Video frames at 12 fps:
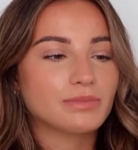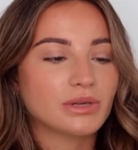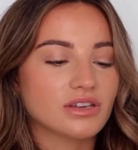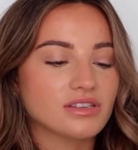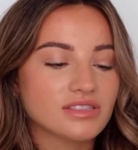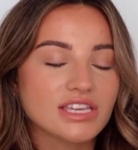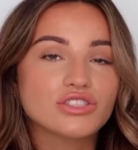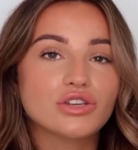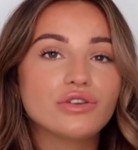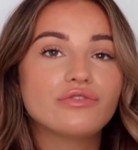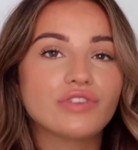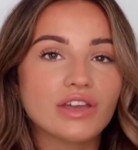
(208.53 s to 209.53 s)
because they
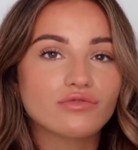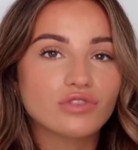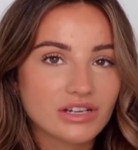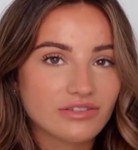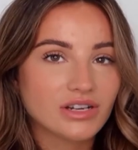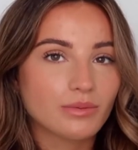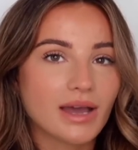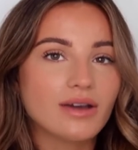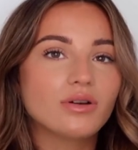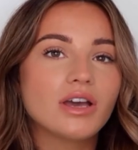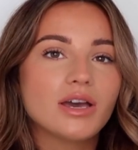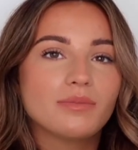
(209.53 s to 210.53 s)
do fit really, really well.